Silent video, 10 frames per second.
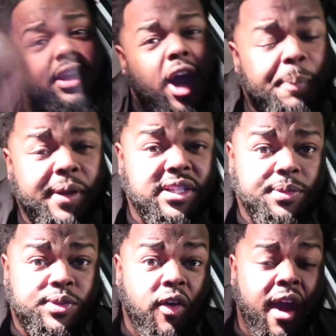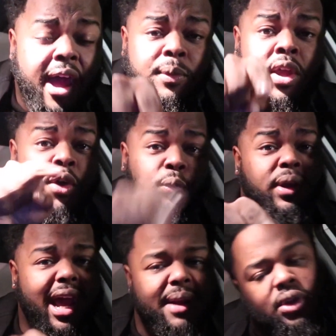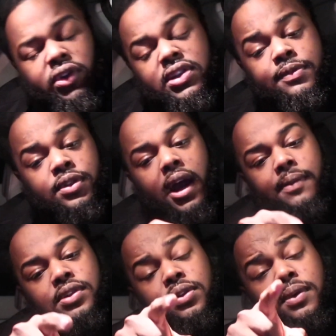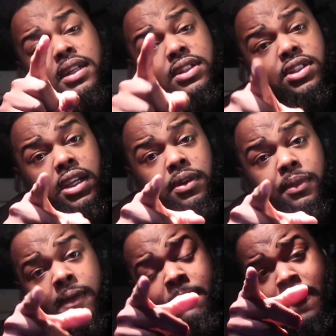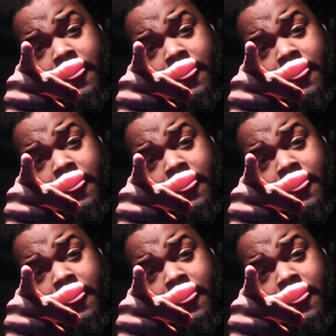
Y'all press subscribe. We got a million subscribers on the way to this channel, man.